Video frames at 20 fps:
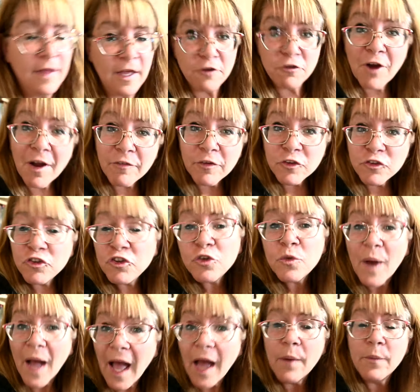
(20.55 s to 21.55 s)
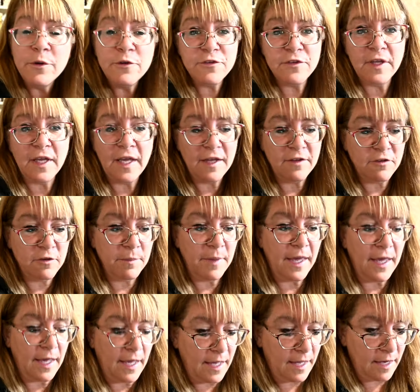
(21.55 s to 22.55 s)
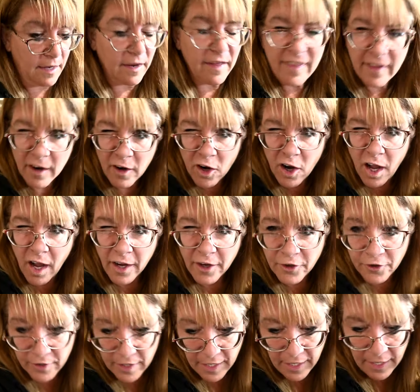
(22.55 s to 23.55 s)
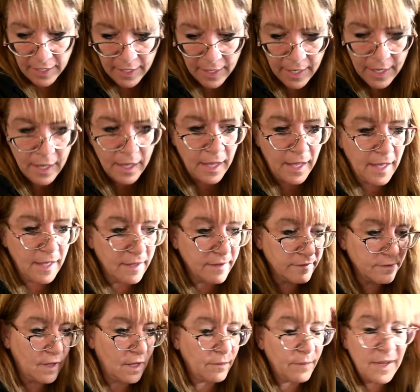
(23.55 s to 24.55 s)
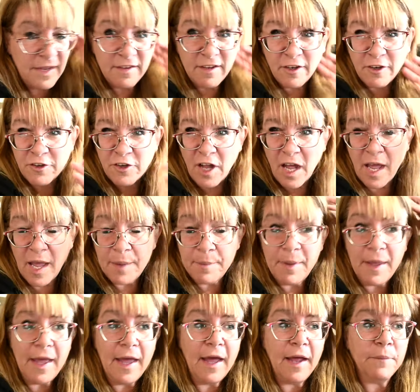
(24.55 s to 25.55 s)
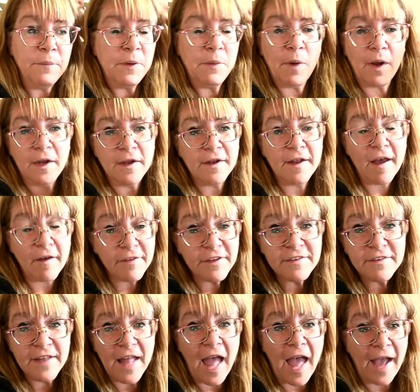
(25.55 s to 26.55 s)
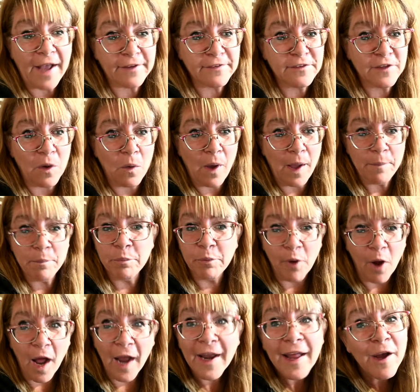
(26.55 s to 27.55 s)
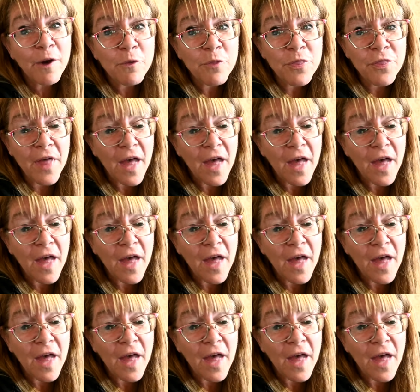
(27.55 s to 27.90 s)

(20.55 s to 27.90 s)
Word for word: They traveled two hours to get to me and they're hungry. It is not quite dinner time and we wanted to have a snack so I brought out